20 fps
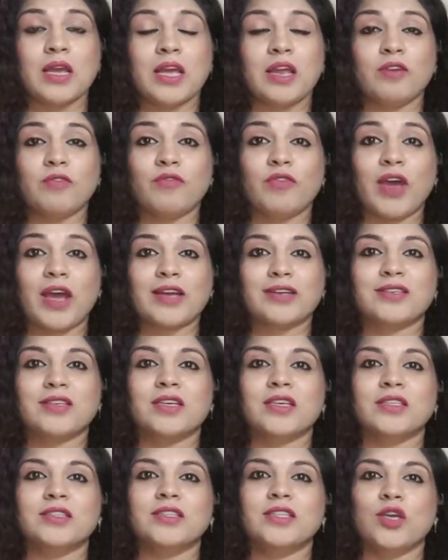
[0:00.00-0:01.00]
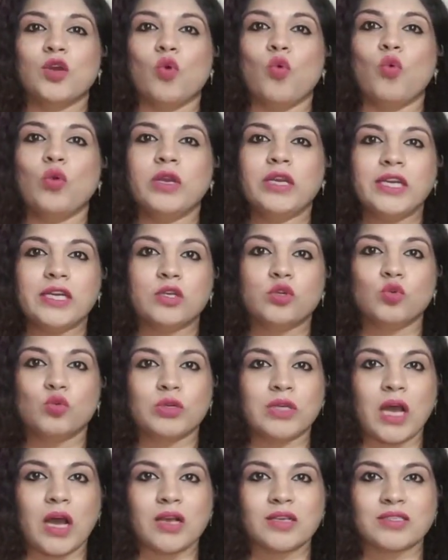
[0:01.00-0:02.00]
In fact, the only
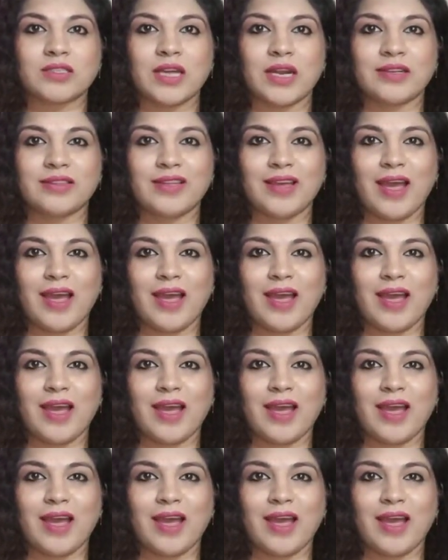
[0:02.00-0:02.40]
two tasks that